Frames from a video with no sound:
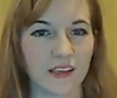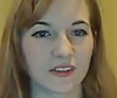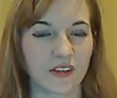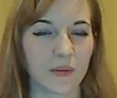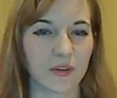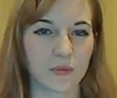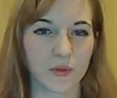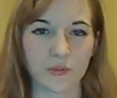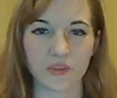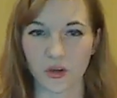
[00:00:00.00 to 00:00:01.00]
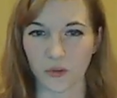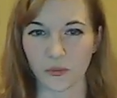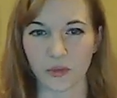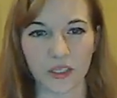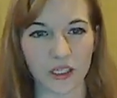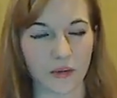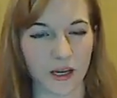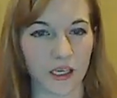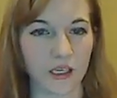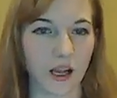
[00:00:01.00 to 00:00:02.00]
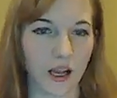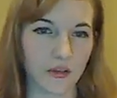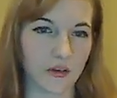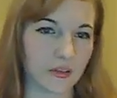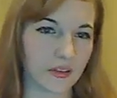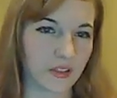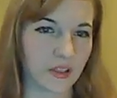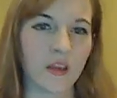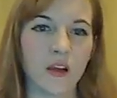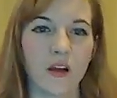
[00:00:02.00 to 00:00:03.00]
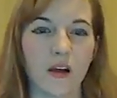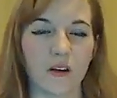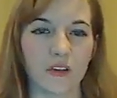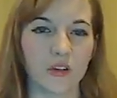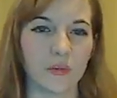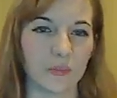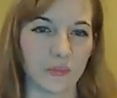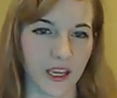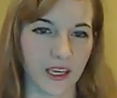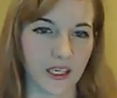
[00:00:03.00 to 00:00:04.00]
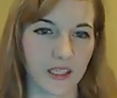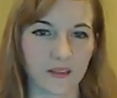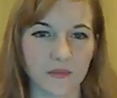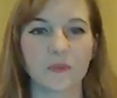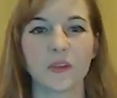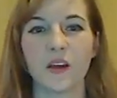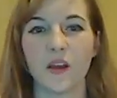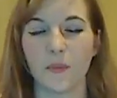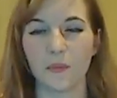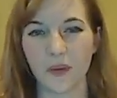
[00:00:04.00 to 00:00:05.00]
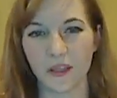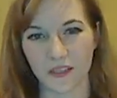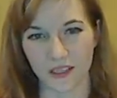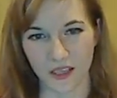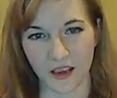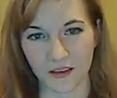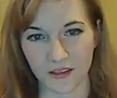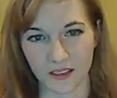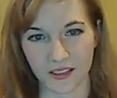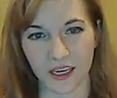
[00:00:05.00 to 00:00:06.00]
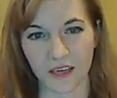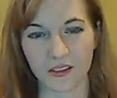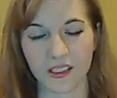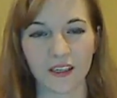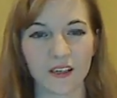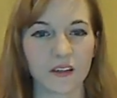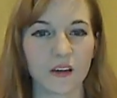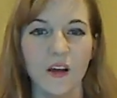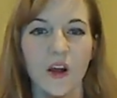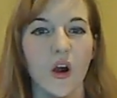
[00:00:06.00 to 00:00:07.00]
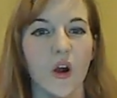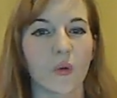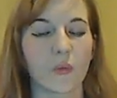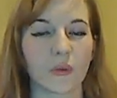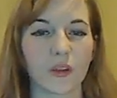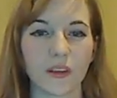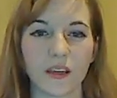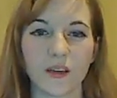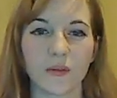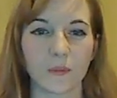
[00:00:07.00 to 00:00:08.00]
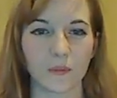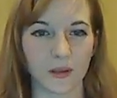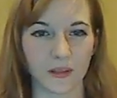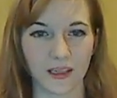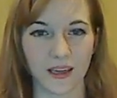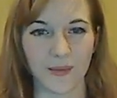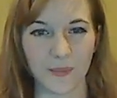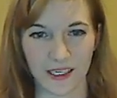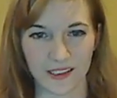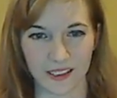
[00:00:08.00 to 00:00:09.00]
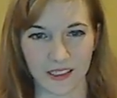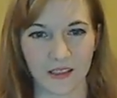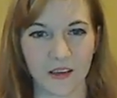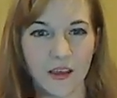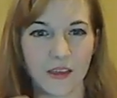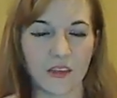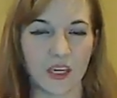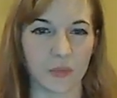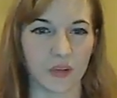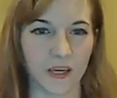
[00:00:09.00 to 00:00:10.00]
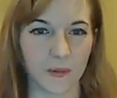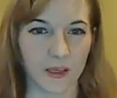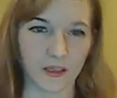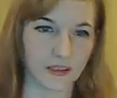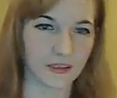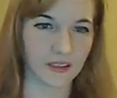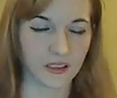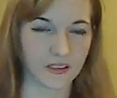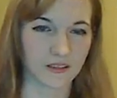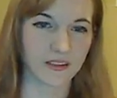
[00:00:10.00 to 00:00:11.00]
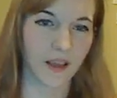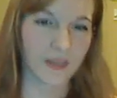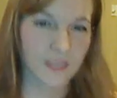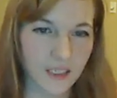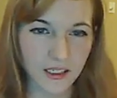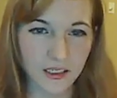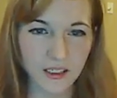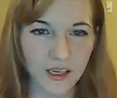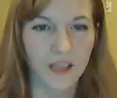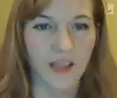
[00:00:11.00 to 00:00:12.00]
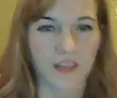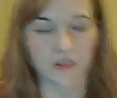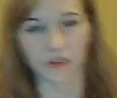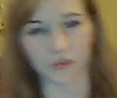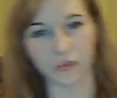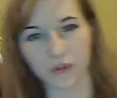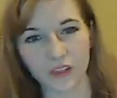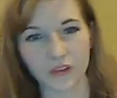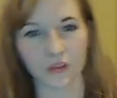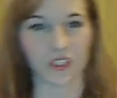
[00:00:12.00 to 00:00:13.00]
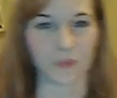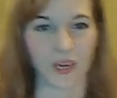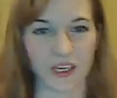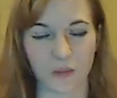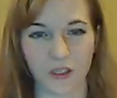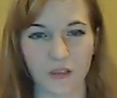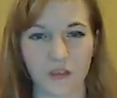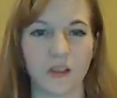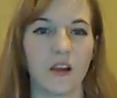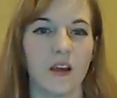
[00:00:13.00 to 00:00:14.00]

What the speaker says: Some of the rooms are really great. Others are a little bit blank. But the scares here are really, really amazing. They play with ducking and sort of moving through the space weird.